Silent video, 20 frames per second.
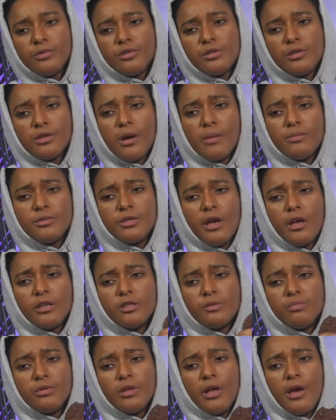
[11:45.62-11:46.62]
the dumps
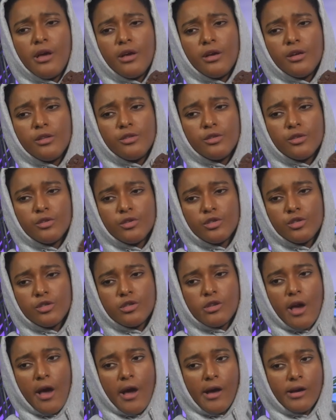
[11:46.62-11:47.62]
has blankets and
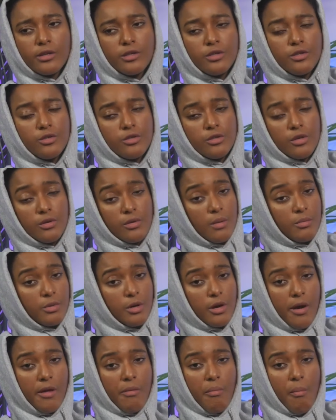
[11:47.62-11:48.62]
snacks, so I'm
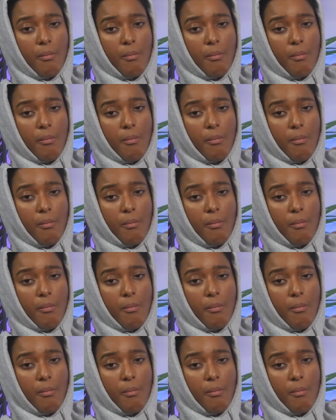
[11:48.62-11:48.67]
good.